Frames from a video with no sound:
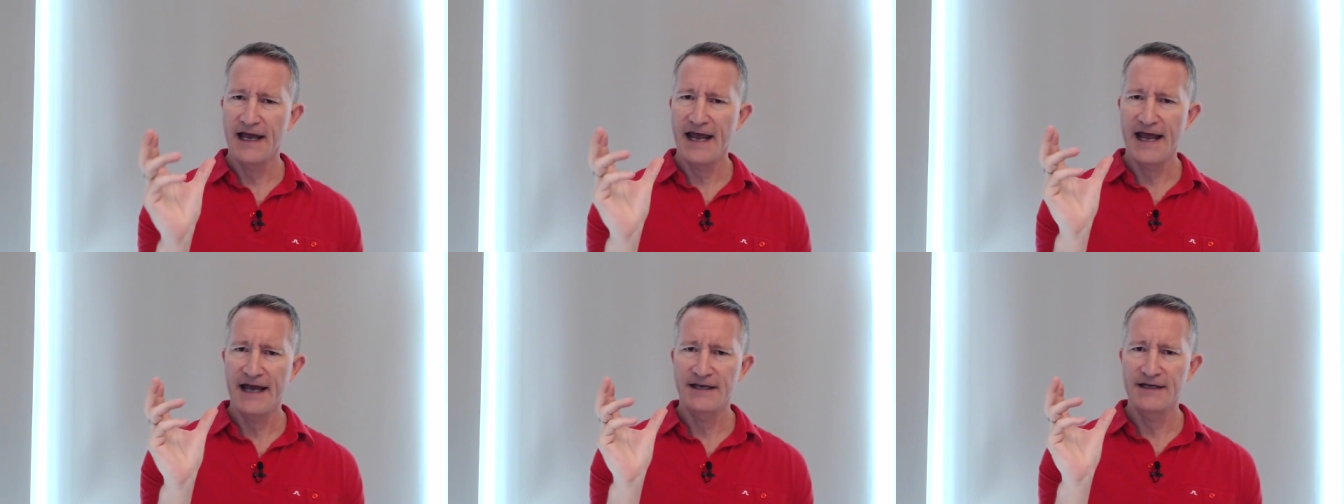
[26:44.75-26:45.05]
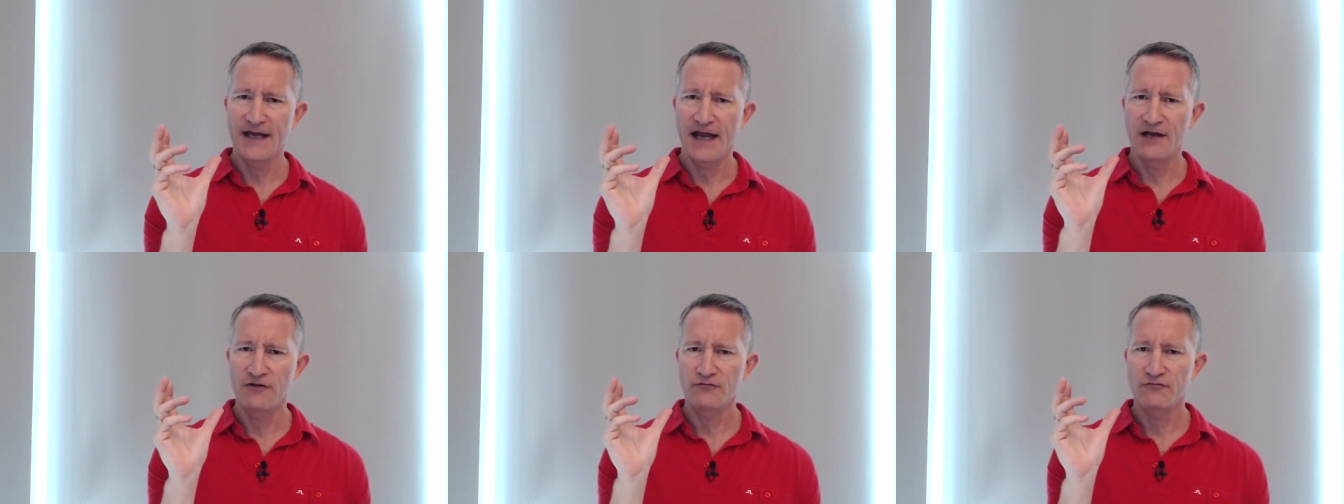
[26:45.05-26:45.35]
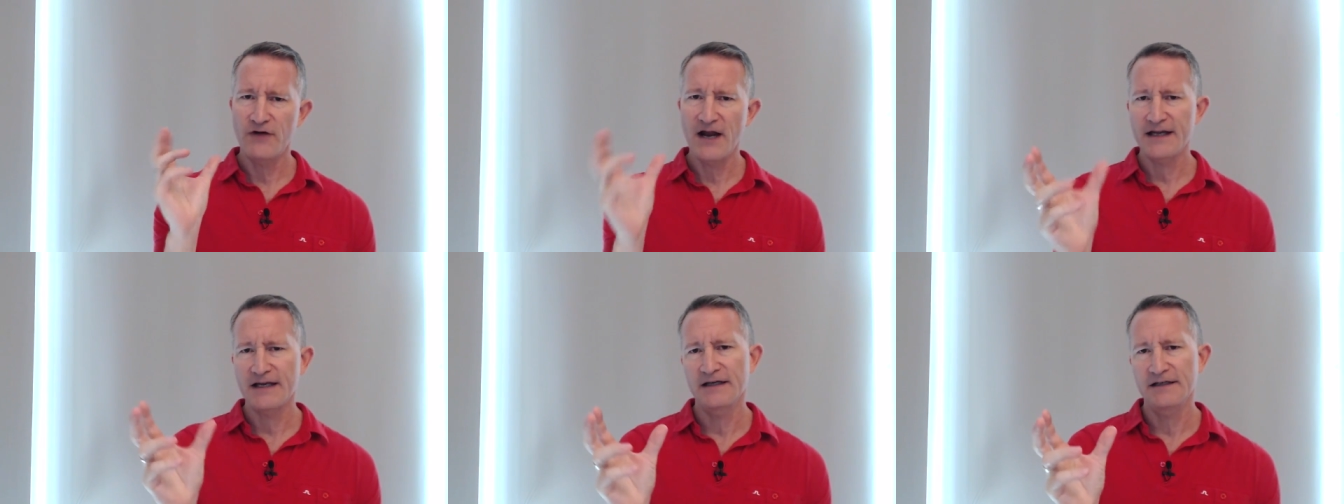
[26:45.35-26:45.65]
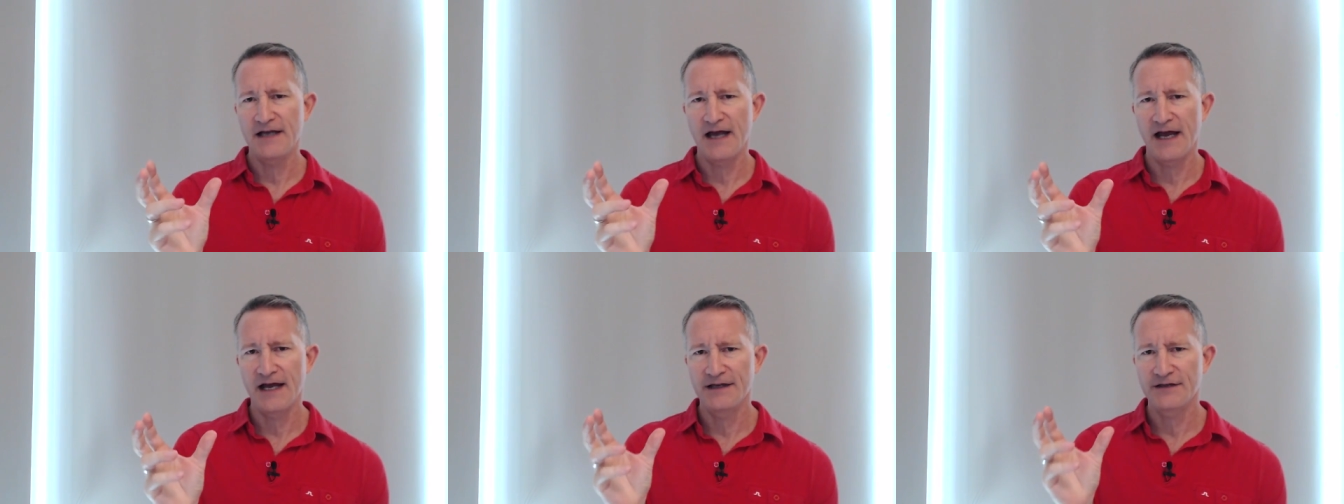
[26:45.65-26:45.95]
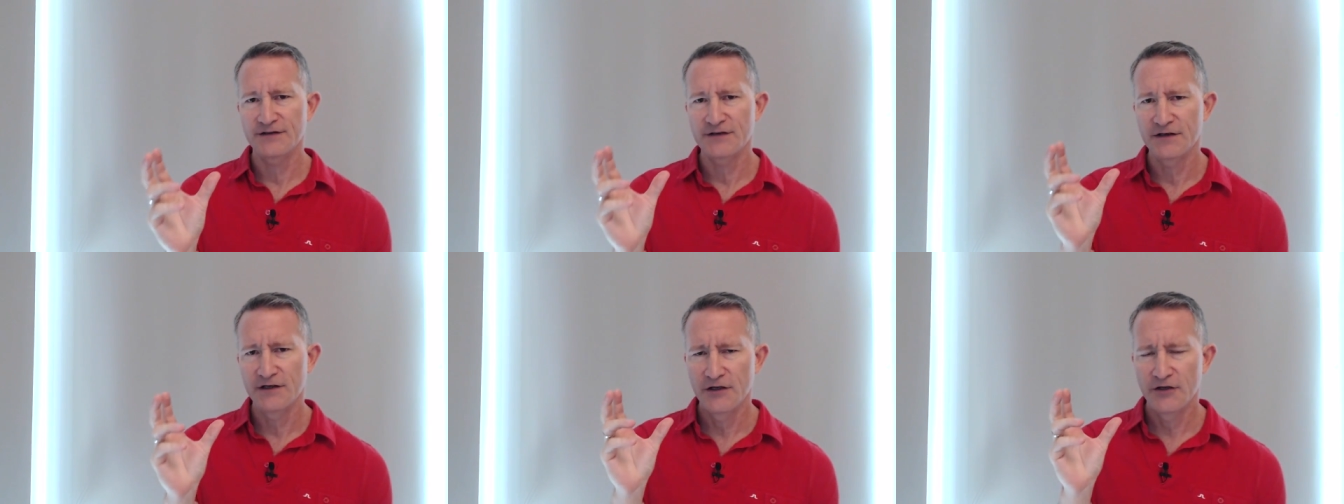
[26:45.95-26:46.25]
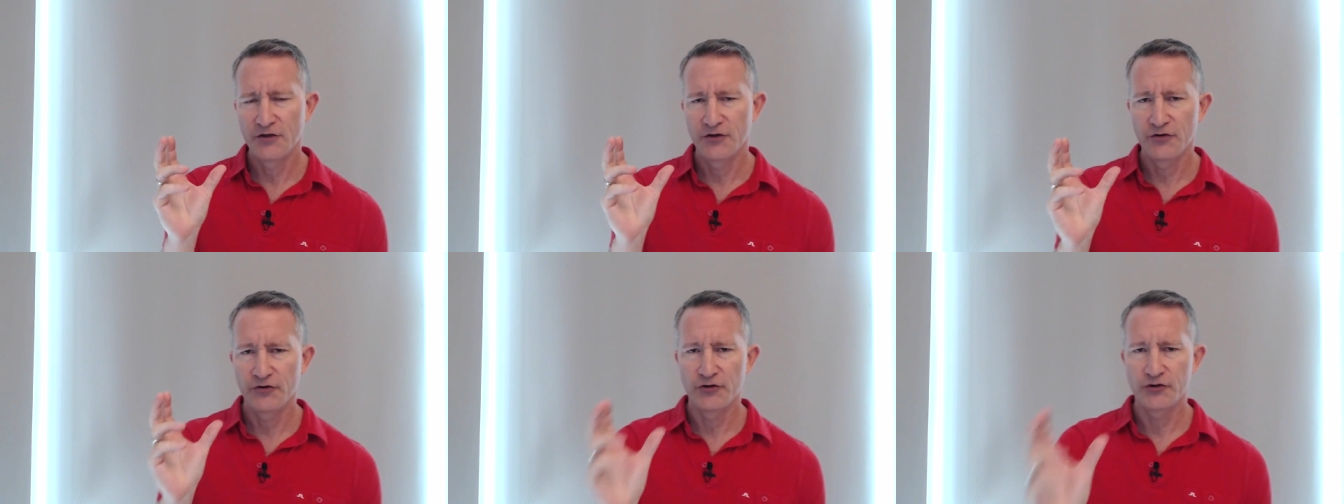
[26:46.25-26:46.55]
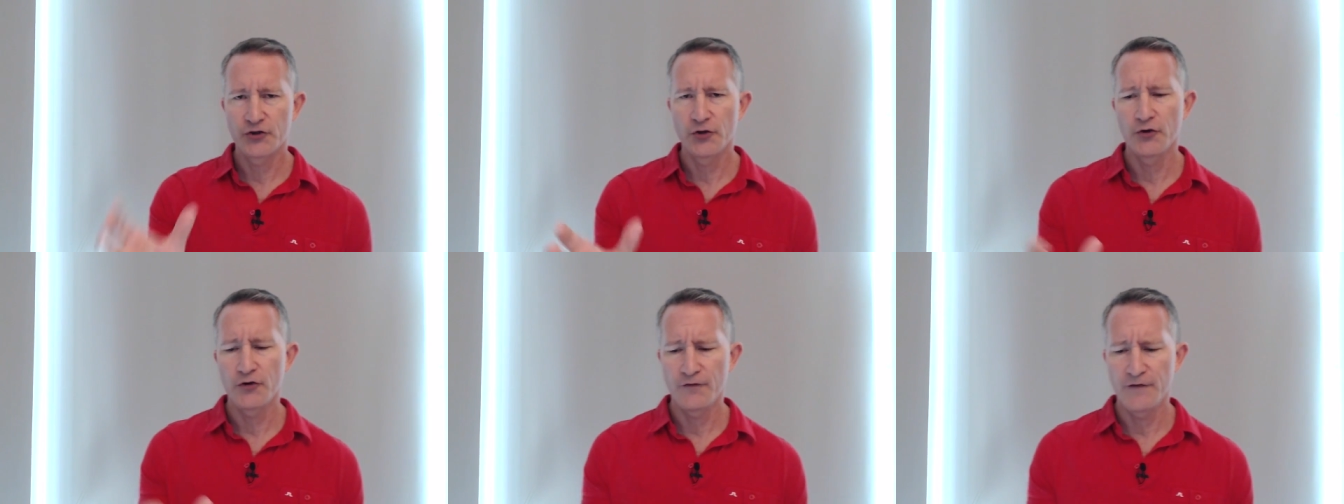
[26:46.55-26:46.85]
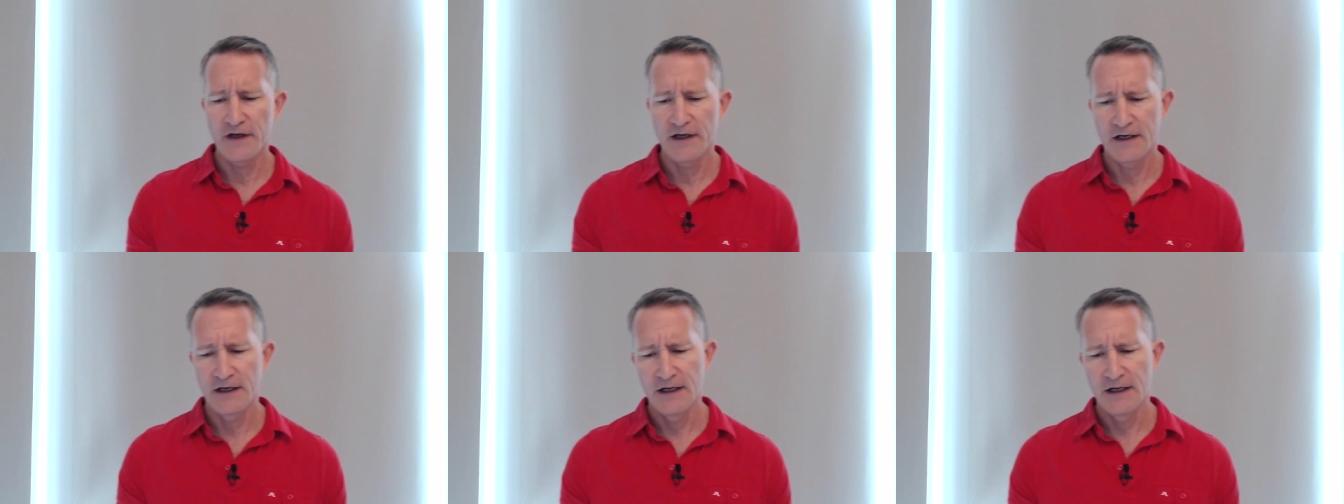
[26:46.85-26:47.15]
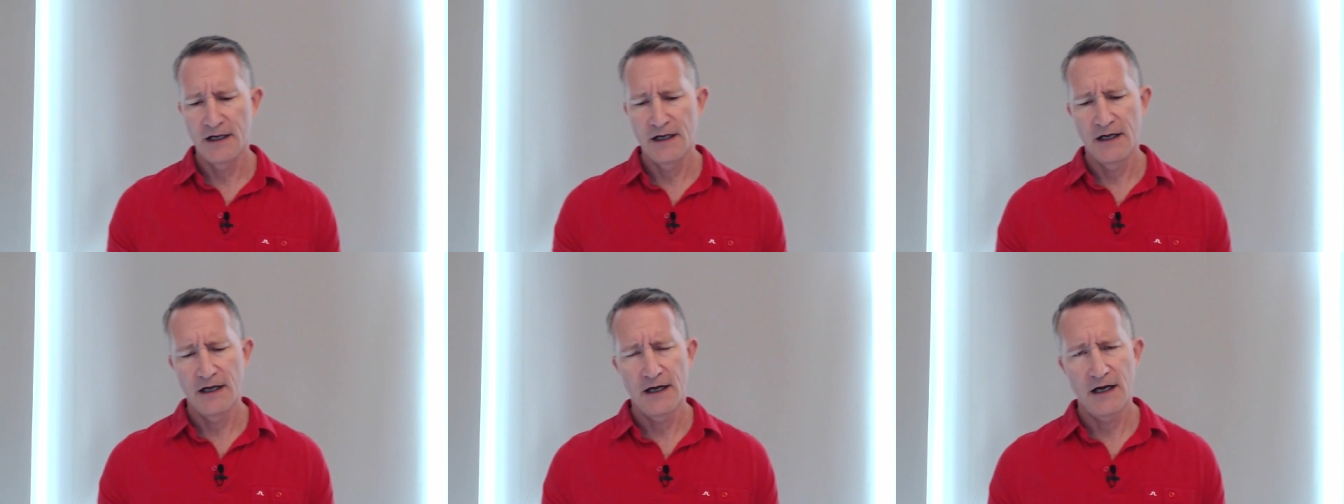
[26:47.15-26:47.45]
and recognize the truth of it.